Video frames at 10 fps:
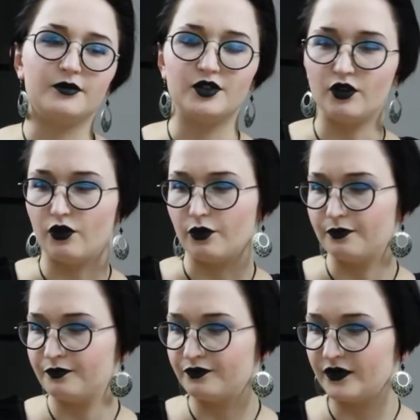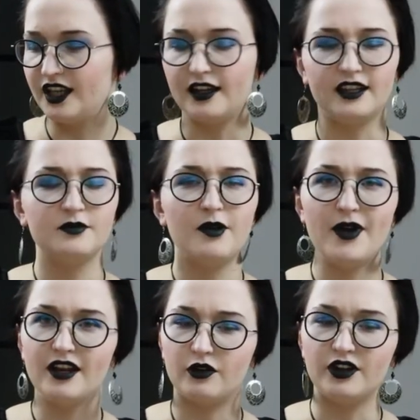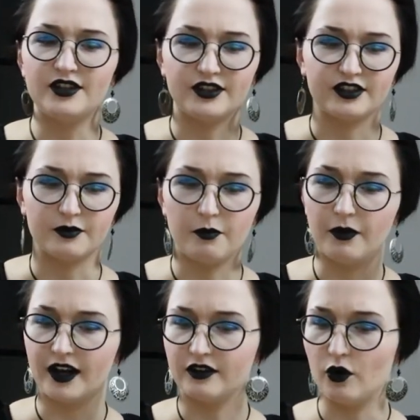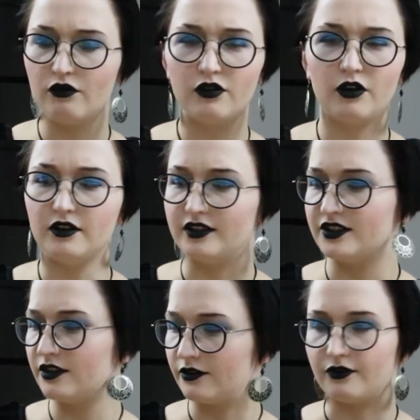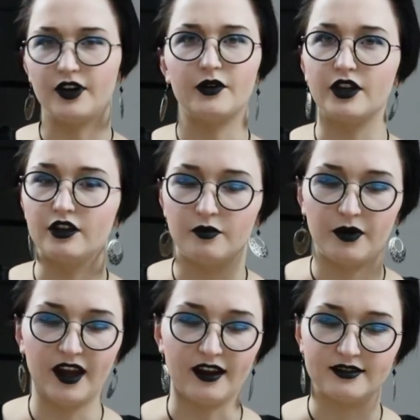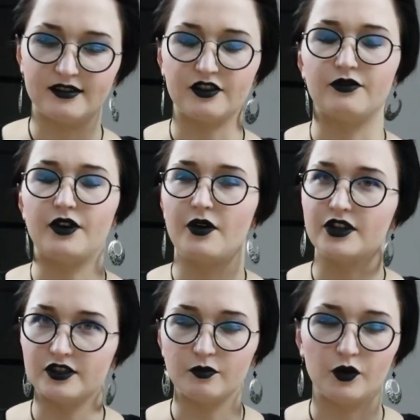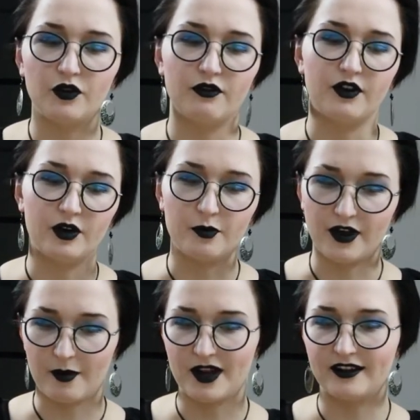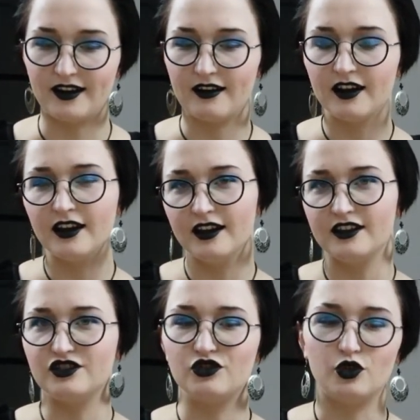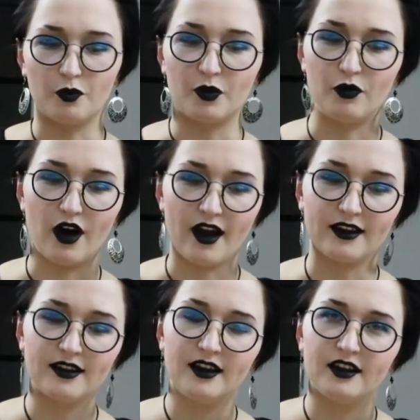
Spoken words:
So Yeah, that's my main criticism, but overall these are very good paints. They're very smooth, very pigmented, super bright.